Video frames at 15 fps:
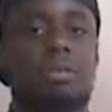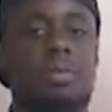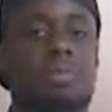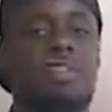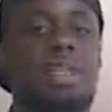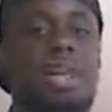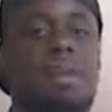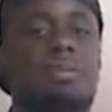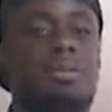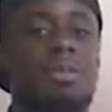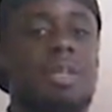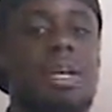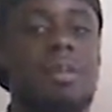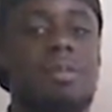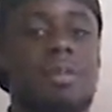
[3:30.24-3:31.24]
should be time for
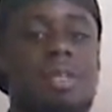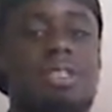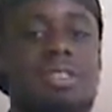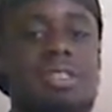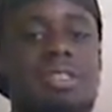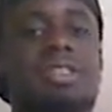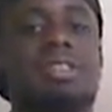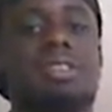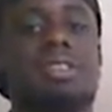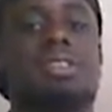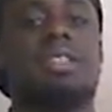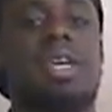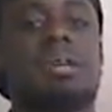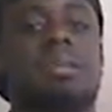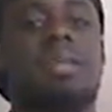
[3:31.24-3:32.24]
the NBA season. This
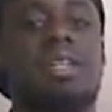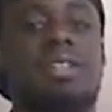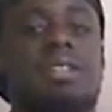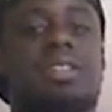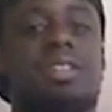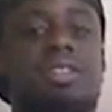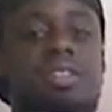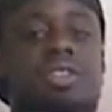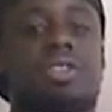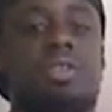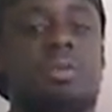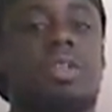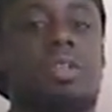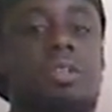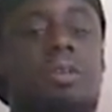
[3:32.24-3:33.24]
NBA season
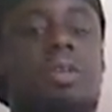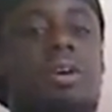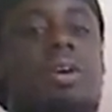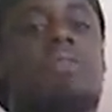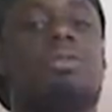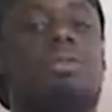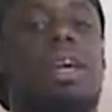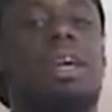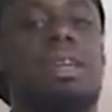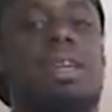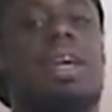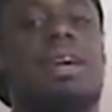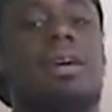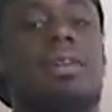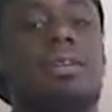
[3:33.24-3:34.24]
should be going on right
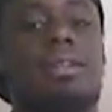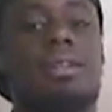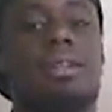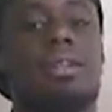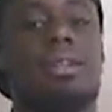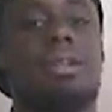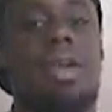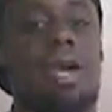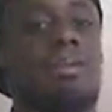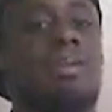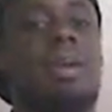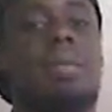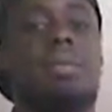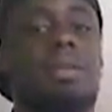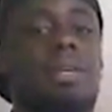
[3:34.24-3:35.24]
now. I'm
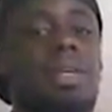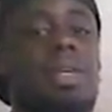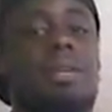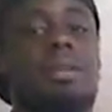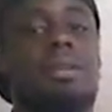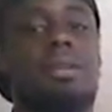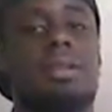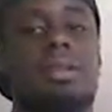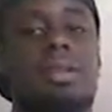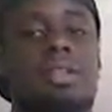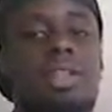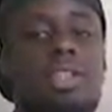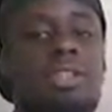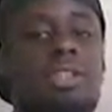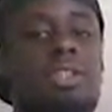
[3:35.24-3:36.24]
not playing.
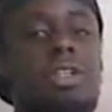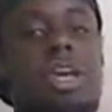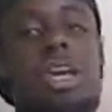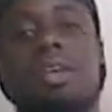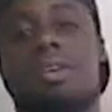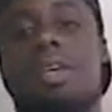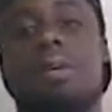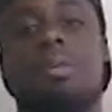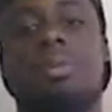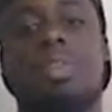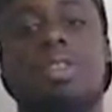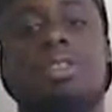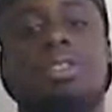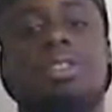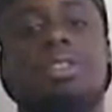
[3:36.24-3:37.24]
They should have had the
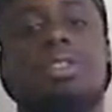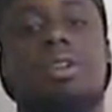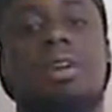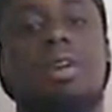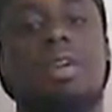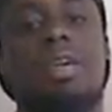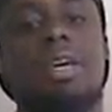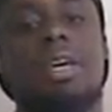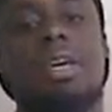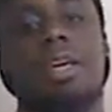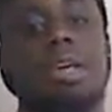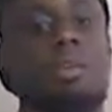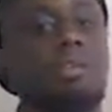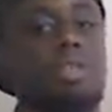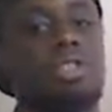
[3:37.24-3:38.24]
NBA season on,
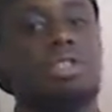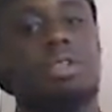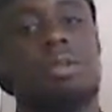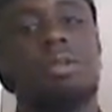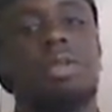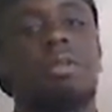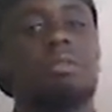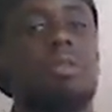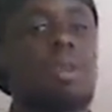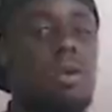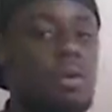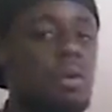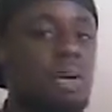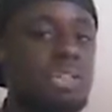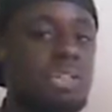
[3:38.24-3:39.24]
and we should have been
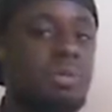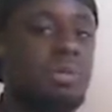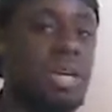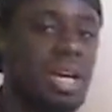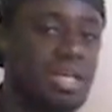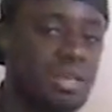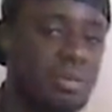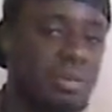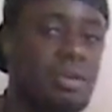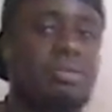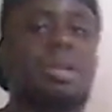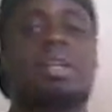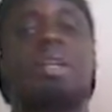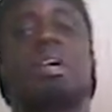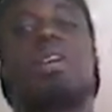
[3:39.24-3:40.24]
watching basketball by